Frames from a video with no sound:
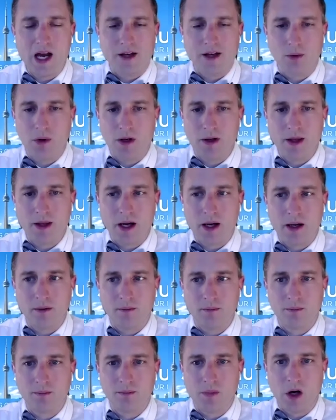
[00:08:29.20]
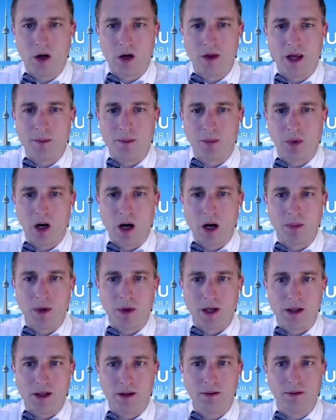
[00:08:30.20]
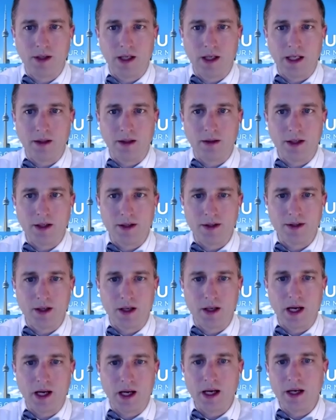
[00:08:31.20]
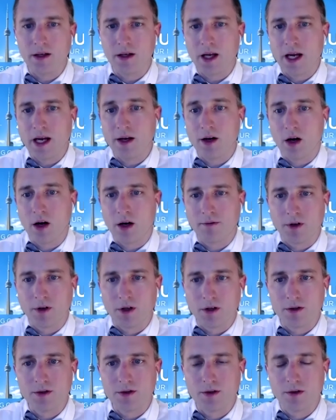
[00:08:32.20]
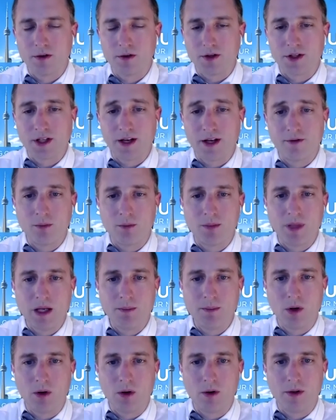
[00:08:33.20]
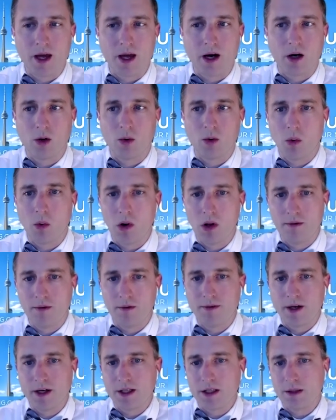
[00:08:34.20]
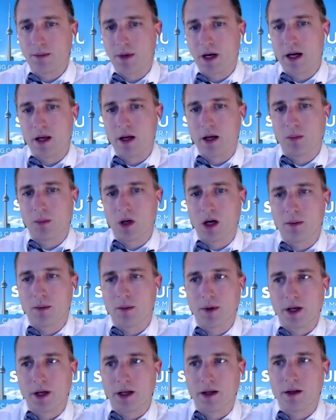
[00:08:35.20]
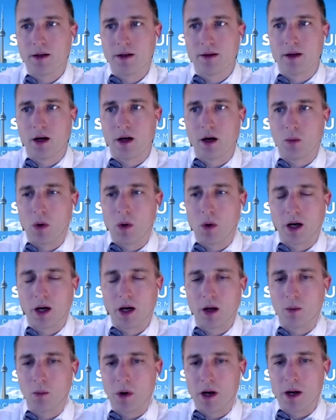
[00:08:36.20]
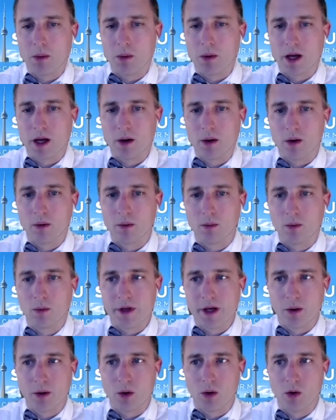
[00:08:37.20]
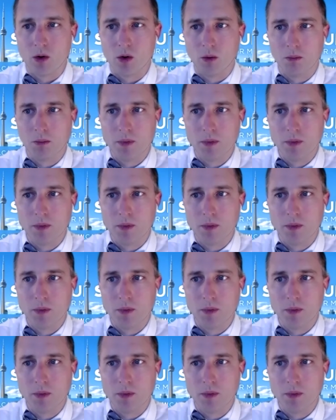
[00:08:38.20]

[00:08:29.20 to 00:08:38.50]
on that property, 8 offers, there's 7 people that are qualified to buy that property that are walking away without a home.